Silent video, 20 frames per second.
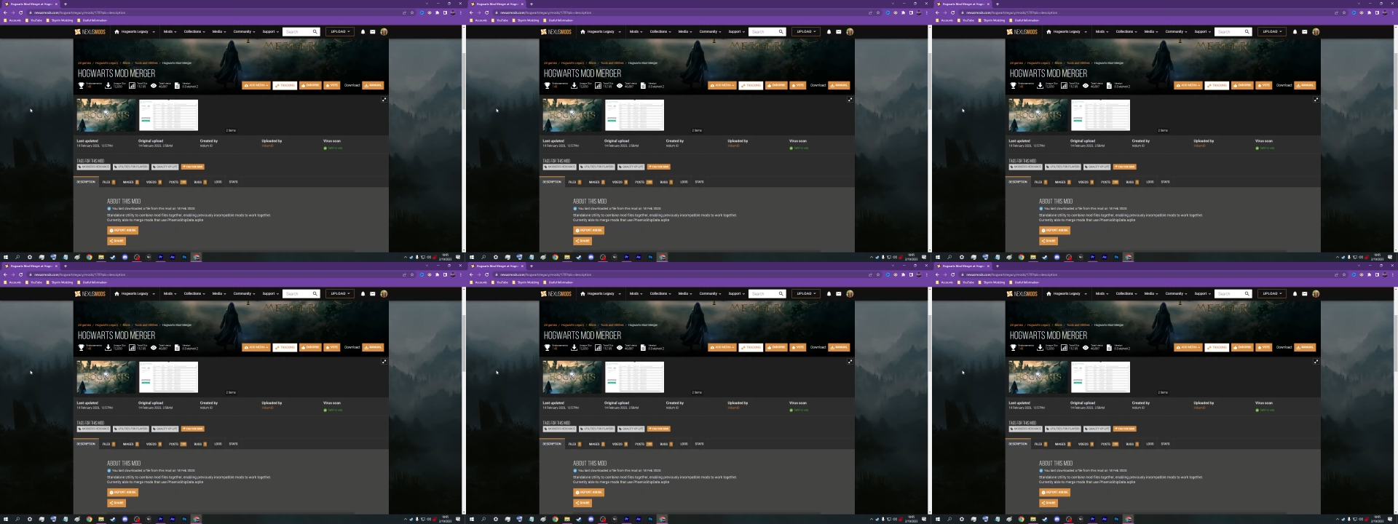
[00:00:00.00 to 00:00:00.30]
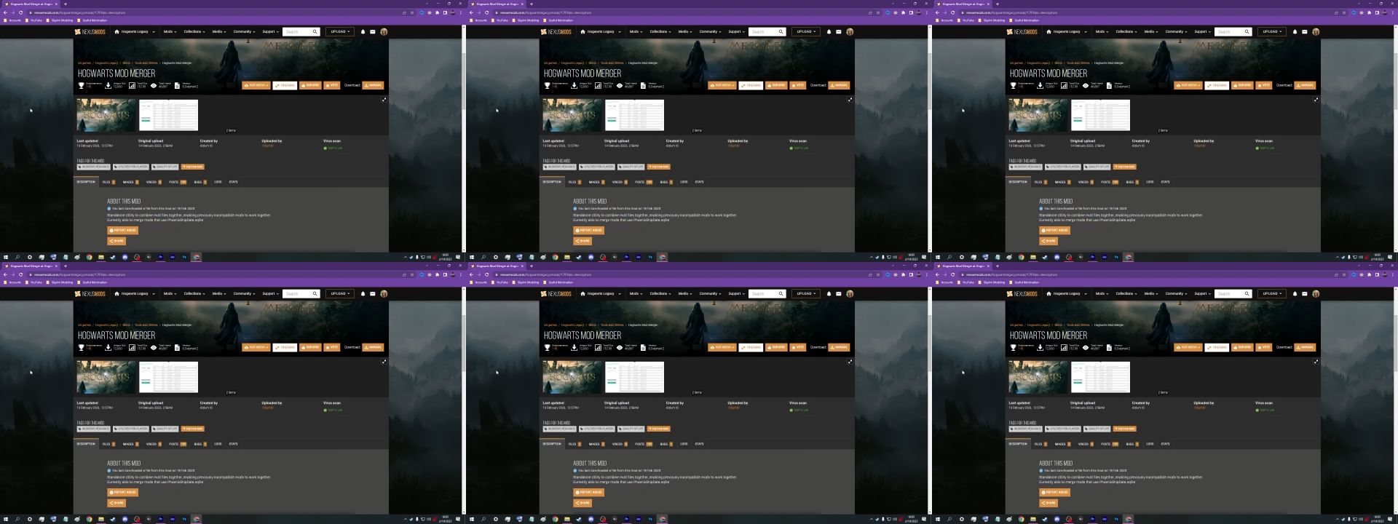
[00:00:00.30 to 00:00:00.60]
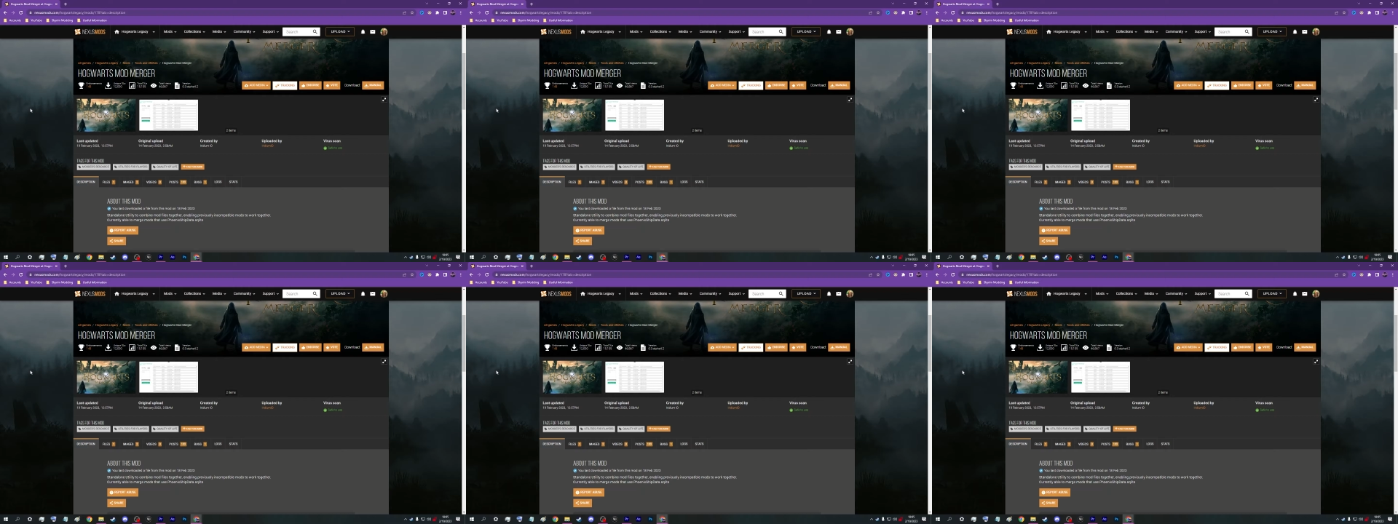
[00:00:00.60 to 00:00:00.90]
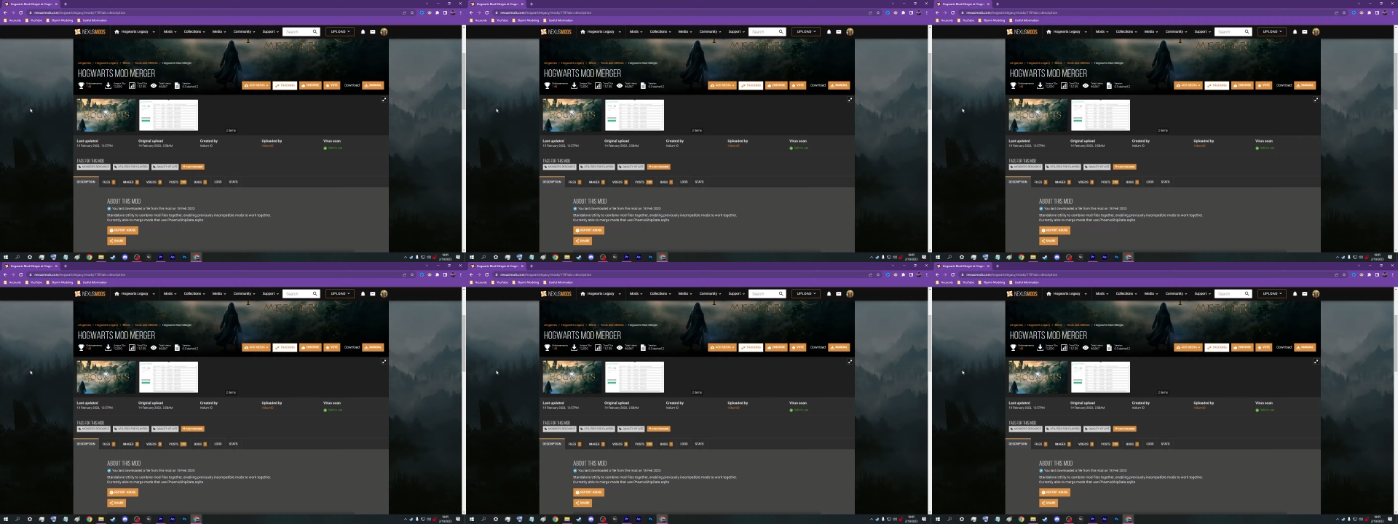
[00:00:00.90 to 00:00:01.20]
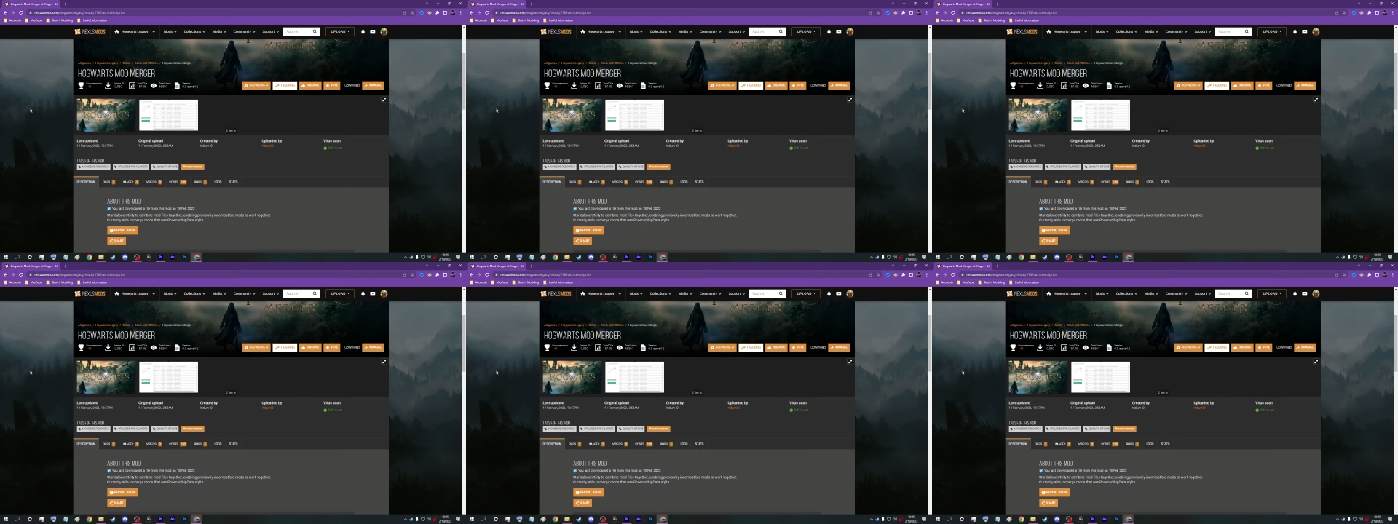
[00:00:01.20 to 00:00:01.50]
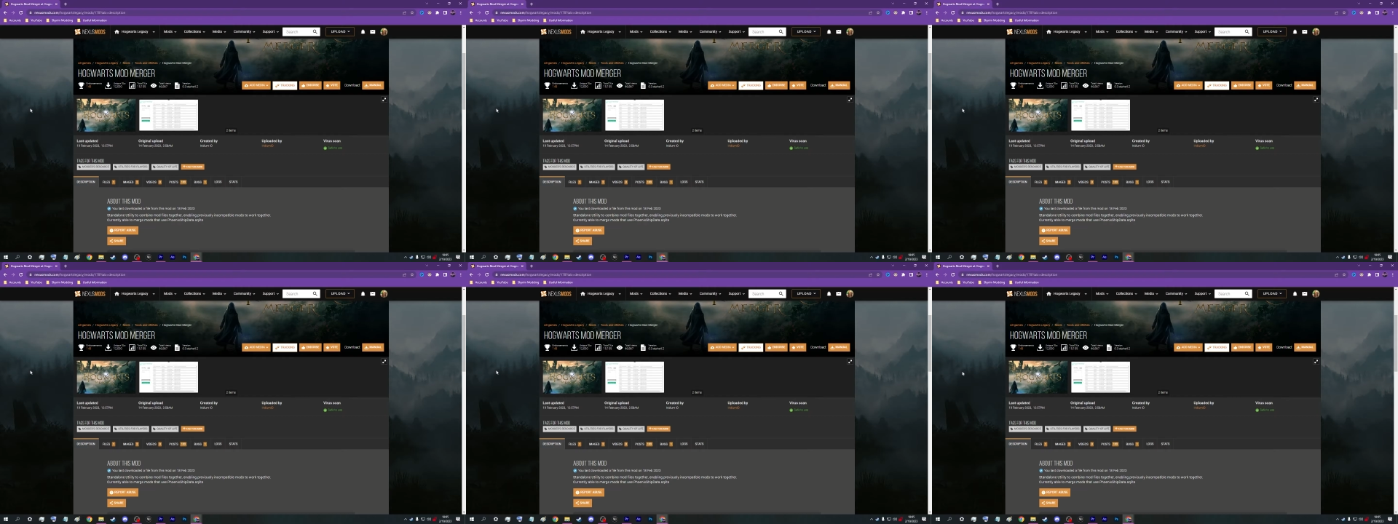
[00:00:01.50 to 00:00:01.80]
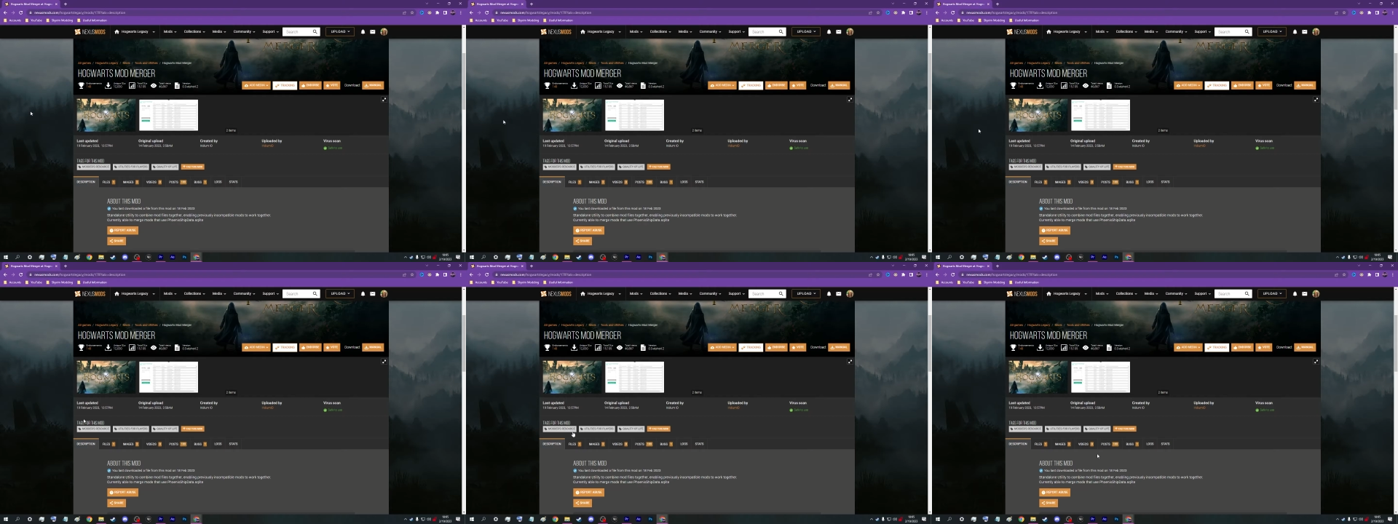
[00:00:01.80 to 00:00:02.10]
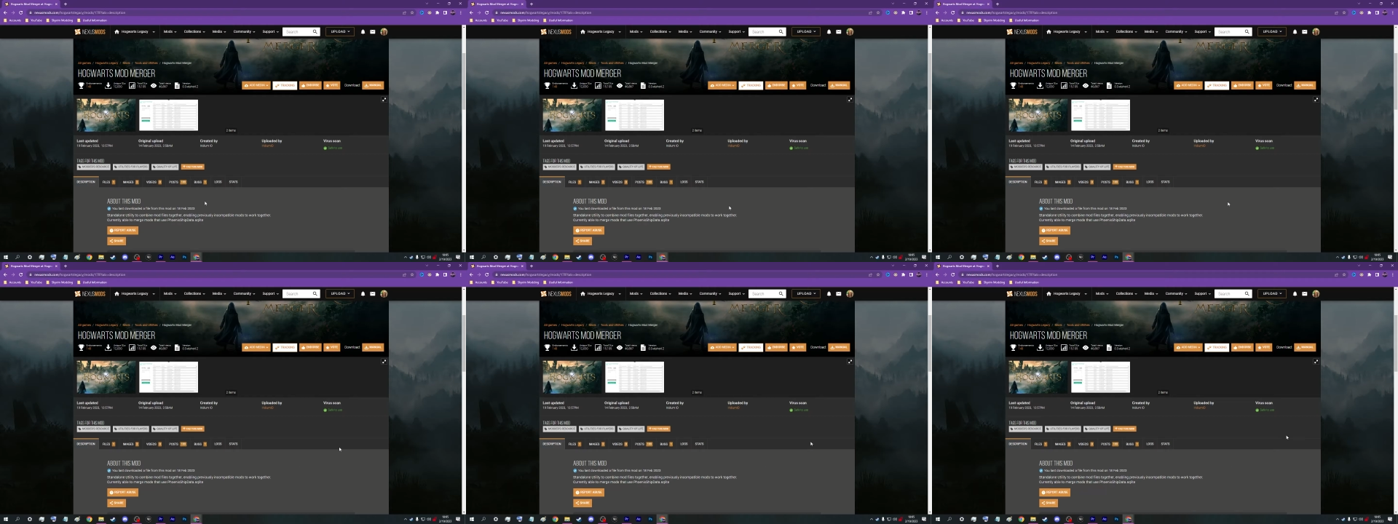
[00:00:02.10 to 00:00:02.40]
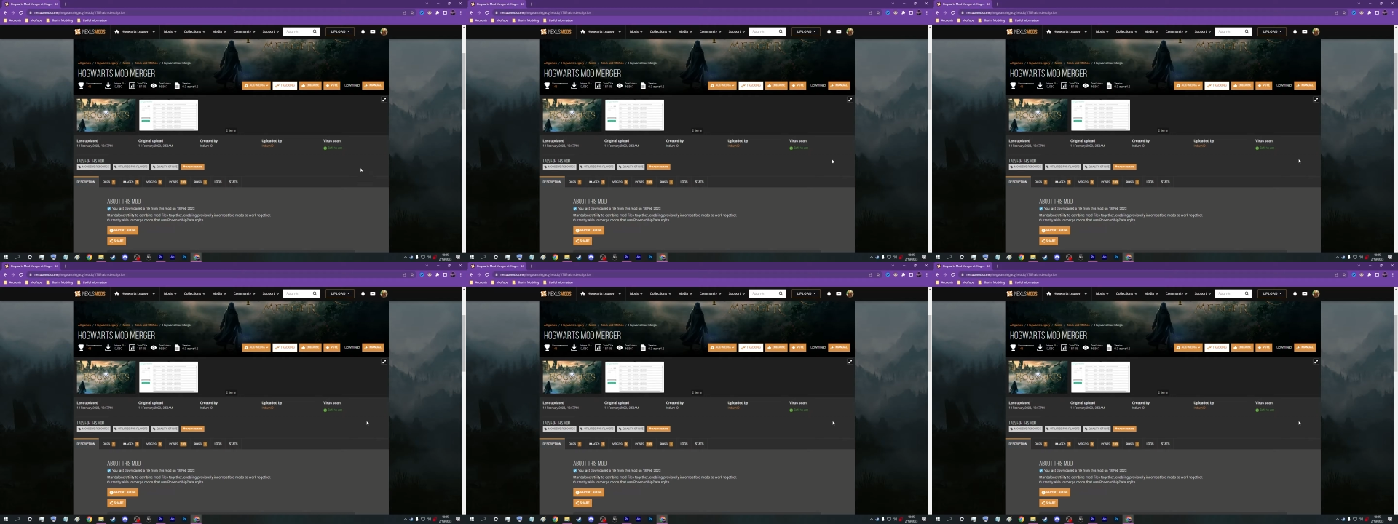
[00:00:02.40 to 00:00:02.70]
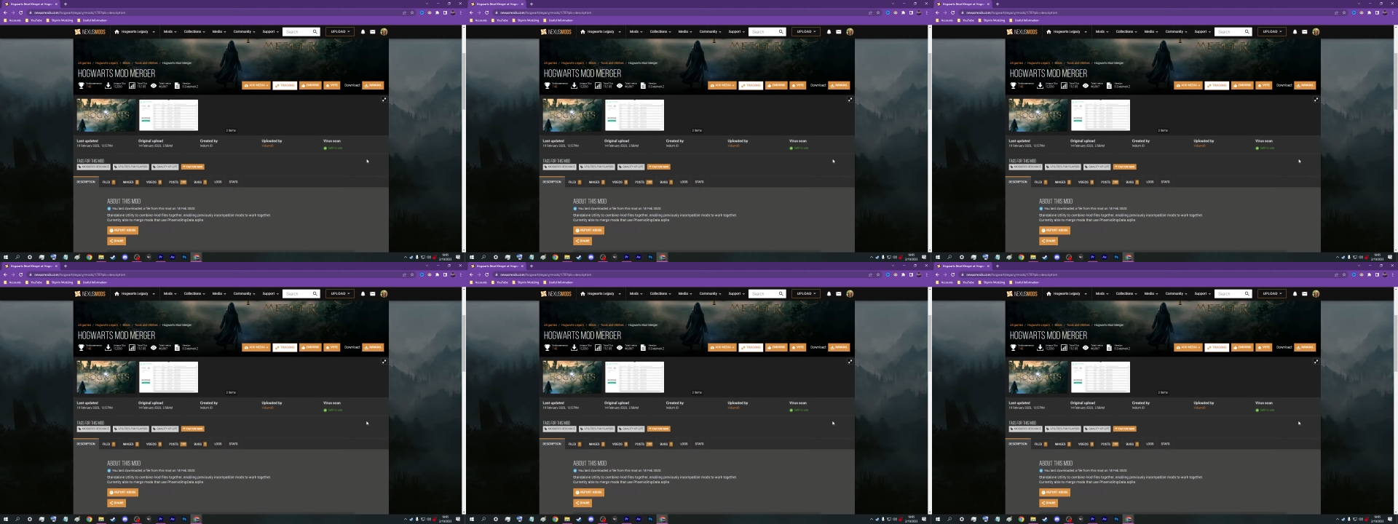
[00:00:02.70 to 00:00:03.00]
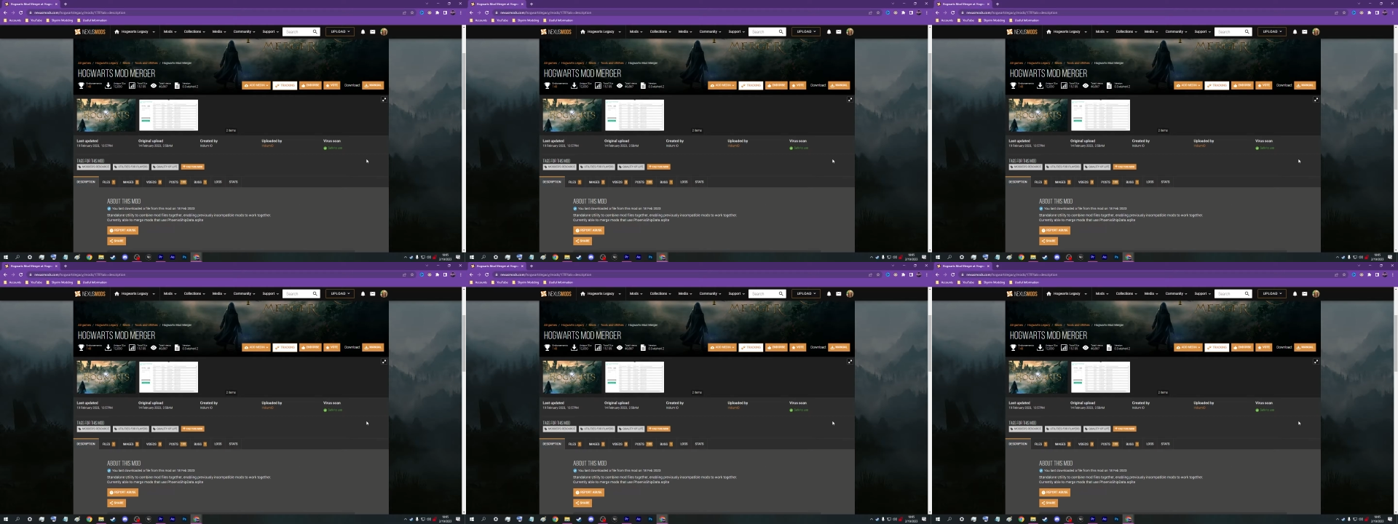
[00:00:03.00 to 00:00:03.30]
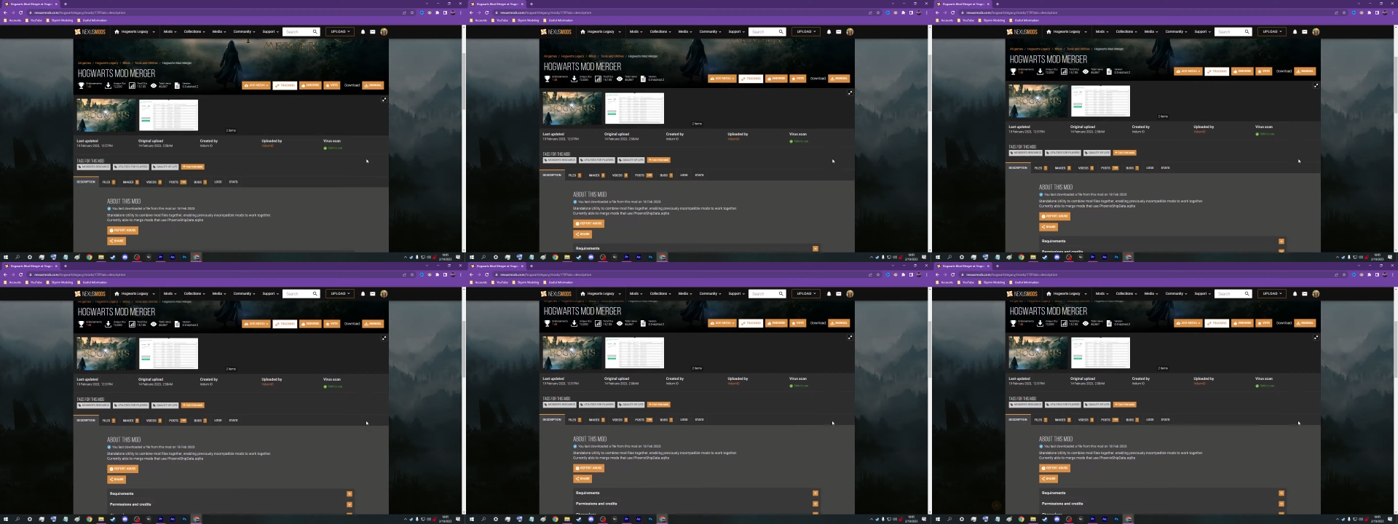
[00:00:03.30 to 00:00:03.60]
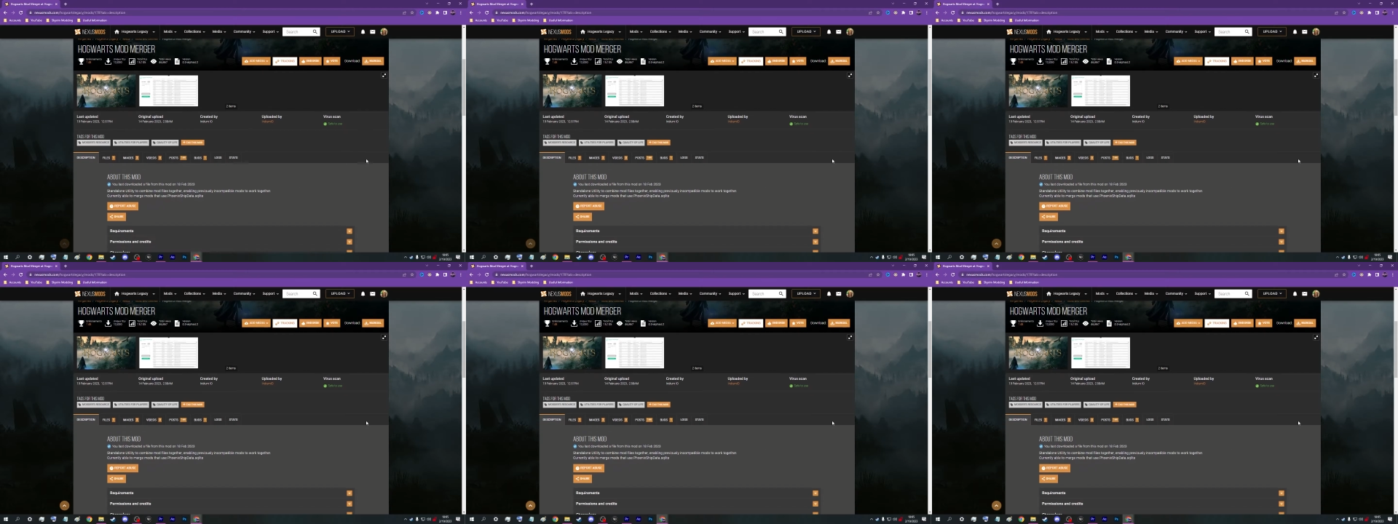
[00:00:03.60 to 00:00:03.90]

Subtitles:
No face is visible, so there are no lips to read.